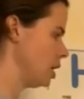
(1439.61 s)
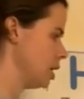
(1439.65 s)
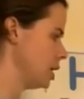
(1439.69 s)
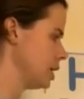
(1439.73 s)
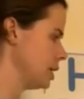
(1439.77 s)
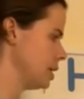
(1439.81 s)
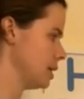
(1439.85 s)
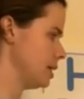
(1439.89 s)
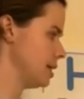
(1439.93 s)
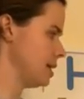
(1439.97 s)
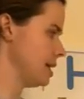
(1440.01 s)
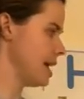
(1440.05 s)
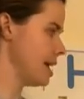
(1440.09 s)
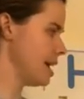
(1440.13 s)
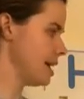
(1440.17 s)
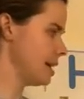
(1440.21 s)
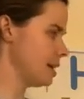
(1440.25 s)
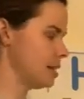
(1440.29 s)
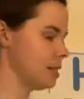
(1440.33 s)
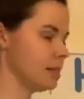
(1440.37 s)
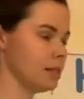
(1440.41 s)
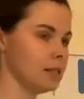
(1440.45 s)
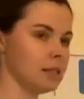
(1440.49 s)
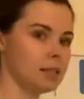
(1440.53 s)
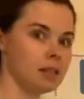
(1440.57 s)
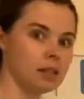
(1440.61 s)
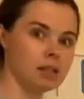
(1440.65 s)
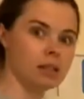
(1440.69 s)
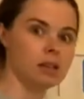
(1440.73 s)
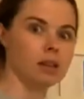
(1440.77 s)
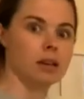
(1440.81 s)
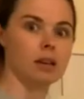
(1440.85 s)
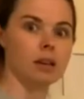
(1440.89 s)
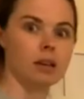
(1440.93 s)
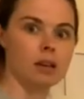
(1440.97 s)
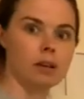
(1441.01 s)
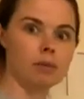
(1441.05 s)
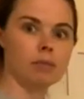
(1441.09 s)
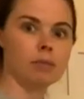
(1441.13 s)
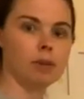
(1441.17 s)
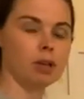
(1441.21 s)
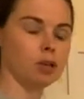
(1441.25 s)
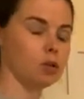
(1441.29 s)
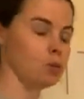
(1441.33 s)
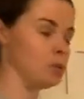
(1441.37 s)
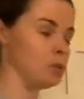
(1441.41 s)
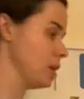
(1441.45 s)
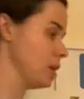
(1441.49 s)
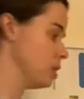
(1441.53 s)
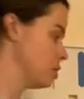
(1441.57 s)
6
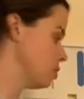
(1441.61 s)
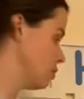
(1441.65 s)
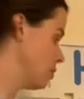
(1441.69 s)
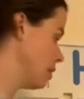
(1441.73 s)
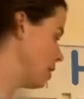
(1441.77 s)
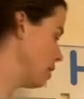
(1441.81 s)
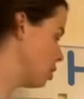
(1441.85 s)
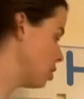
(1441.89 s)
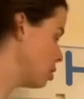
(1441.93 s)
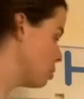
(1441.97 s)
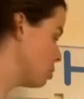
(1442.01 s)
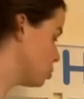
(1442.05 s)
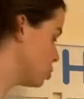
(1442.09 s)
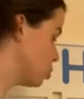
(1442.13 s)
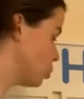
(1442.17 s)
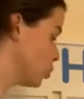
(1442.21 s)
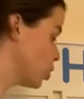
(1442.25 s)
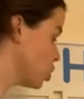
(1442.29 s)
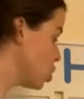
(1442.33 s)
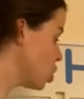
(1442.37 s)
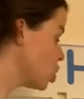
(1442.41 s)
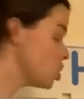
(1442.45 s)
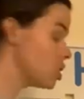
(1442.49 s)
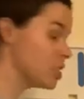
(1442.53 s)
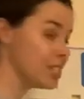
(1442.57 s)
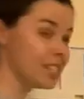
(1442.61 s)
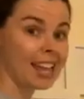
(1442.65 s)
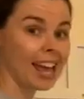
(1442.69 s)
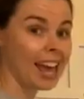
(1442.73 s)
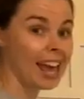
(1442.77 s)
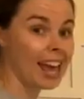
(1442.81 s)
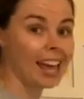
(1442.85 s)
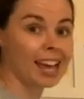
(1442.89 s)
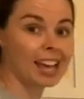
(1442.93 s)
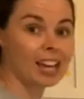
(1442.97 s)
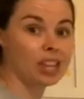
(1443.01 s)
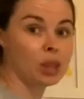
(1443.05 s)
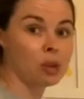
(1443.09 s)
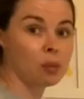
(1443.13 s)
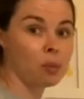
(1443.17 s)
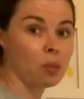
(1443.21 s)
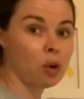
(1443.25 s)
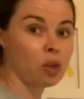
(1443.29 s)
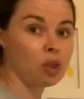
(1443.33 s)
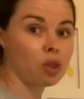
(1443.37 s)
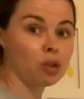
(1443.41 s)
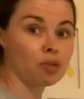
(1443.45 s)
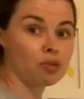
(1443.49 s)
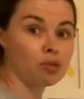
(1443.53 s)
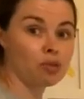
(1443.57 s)
means to round up, so we're not staying in the
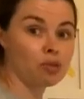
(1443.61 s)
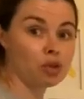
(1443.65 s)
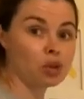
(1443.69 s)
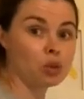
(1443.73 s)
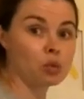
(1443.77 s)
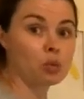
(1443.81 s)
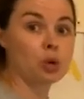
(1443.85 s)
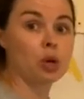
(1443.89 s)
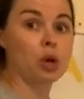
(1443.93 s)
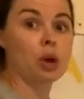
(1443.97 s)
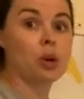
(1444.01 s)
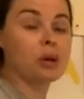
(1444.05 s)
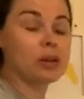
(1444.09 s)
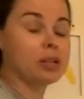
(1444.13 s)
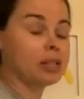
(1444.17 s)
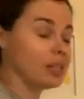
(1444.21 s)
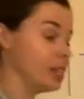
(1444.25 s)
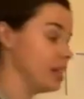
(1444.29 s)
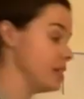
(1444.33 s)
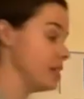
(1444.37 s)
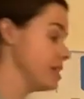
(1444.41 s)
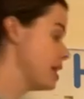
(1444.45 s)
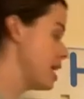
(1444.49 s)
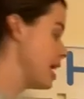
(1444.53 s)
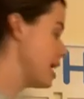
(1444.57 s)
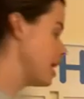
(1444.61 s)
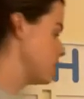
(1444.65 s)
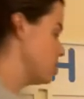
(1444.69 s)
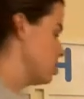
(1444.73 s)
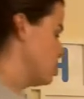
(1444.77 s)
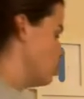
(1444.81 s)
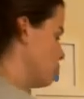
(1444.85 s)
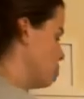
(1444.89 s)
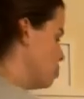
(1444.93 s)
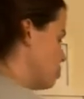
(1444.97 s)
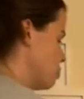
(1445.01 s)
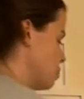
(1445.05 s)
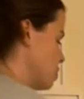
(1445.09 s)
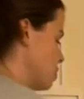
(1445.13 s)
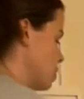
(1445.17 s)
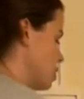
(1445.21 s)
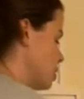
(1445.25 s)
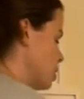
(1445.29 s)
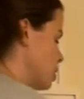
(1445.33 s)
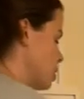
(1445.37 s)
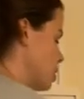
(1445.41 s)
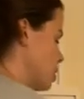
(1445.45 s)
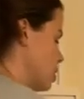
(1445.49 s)
100s, we're going to the next 100,